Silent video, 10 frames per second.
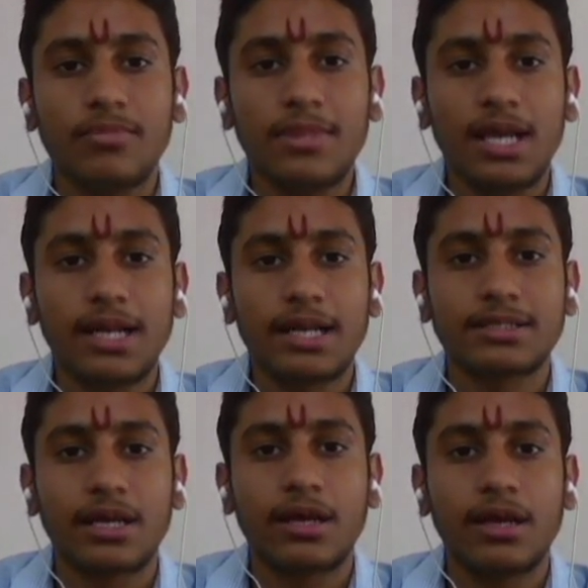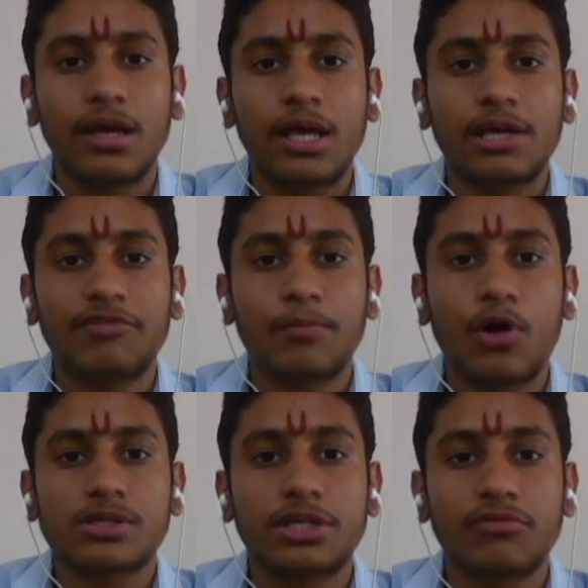Let's say if he
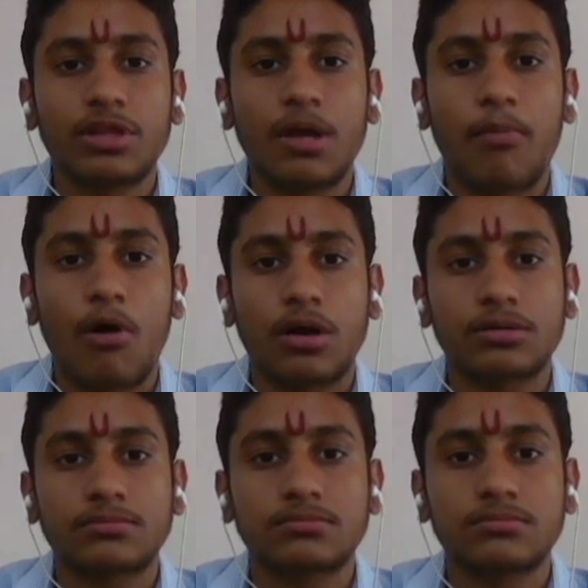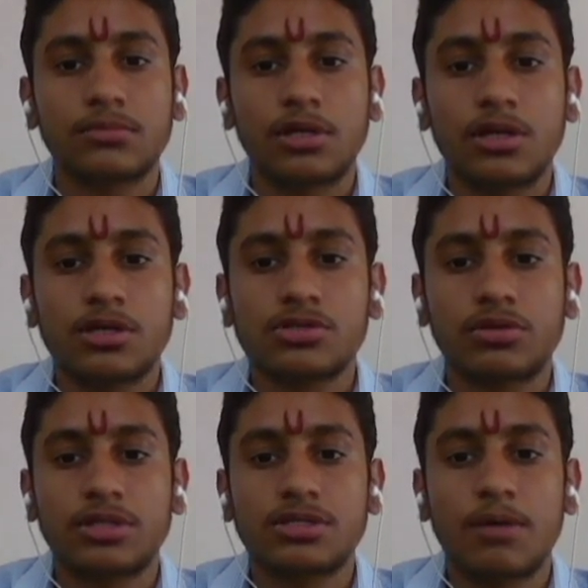blocks it with the pawn, so
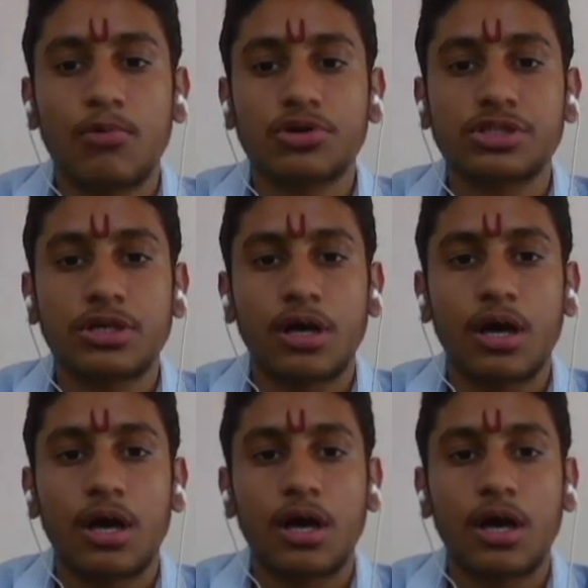this is the most uh,